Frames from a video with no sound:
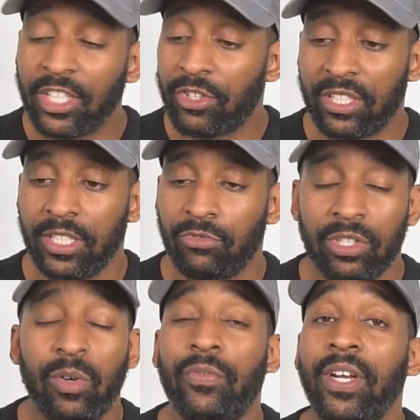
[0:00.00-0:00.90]
interest is
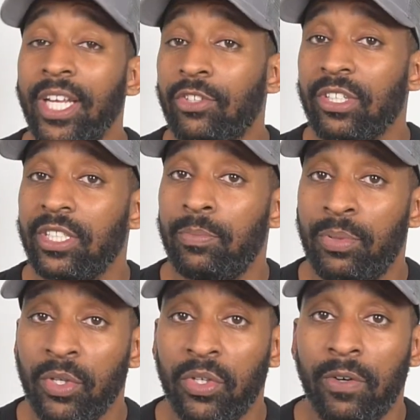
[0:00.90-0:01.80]
real. I think the interest is
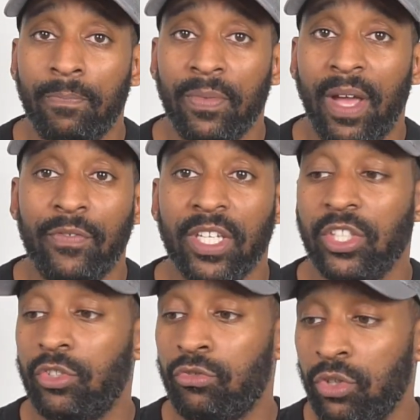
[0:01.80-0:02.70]
pure. I think
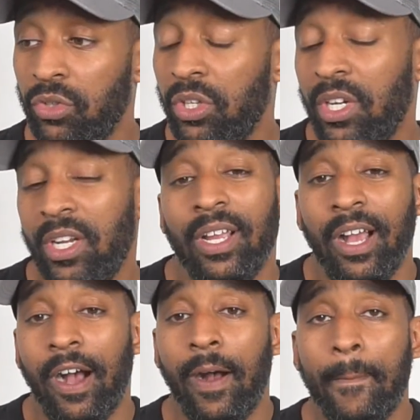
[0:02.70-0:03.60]
it's true.
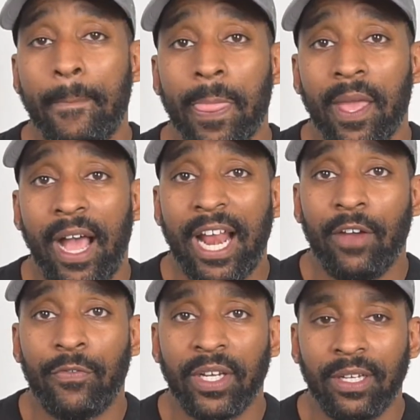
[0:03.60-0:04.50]
And I
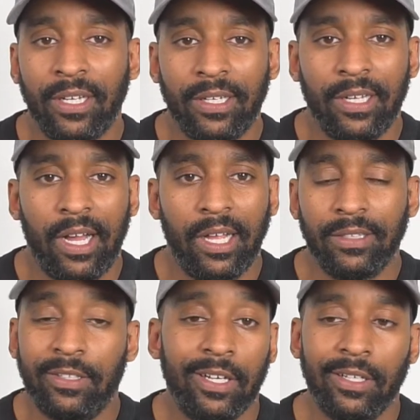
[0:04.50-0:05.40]
think that
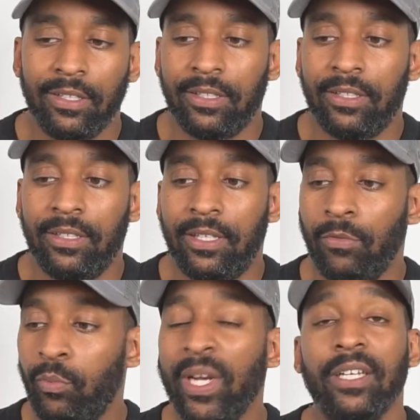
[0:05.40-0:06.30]
the
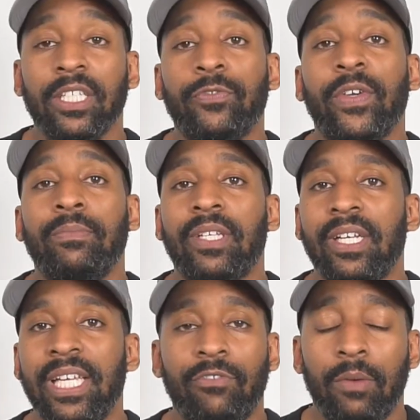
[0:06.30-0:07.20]
willingness for him to
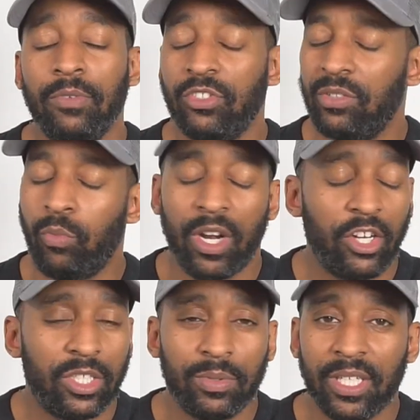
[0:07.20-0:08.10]
leave Real Madrid
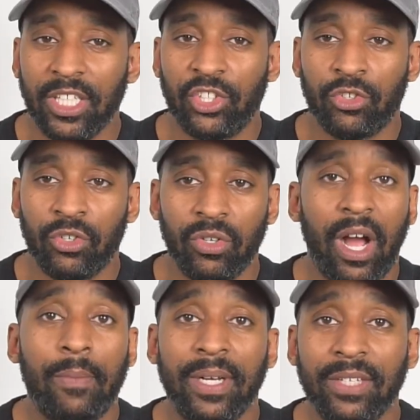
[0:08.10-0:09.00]
100% is true.
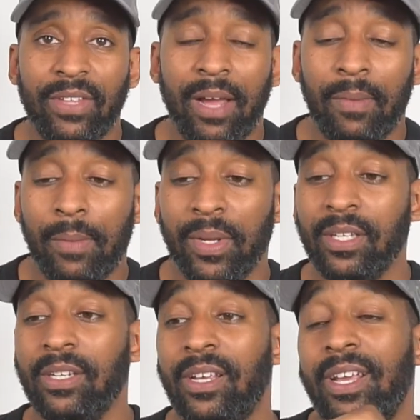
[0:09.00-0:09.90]
I believe that, in my
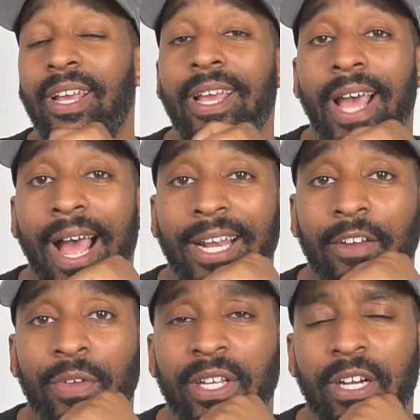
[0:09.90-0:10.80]
opinion. And I
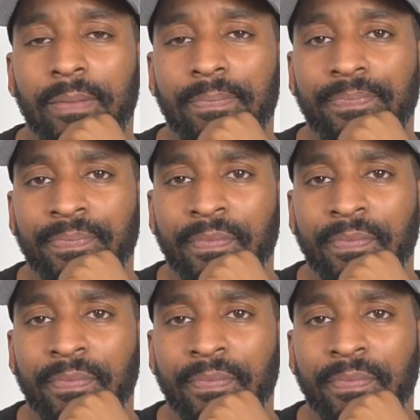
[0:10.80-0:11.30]
think it